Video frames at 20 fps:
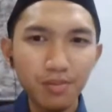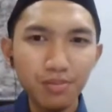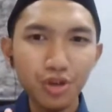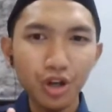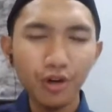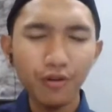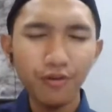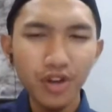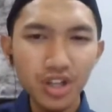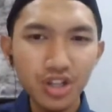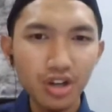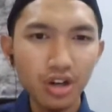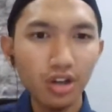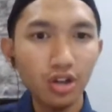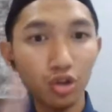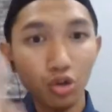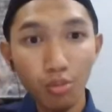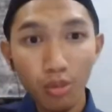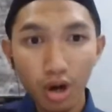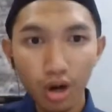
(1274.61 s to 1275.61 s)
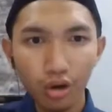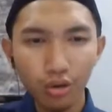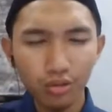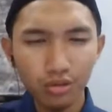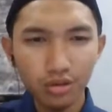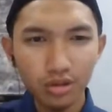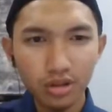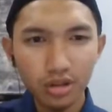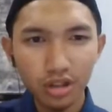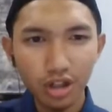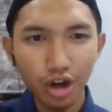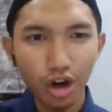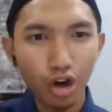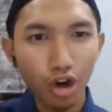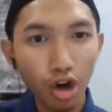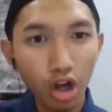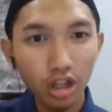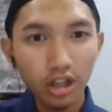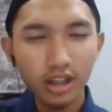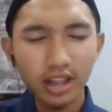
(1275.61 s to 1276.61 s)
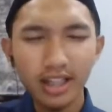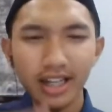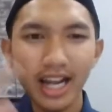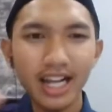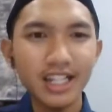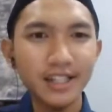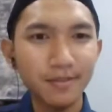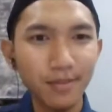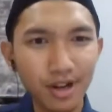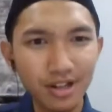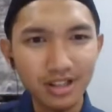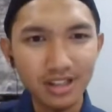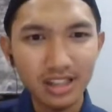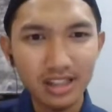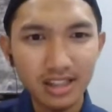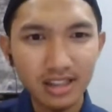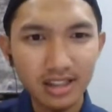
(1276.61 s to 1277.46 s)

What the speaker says: your feature tomorrow, not next month.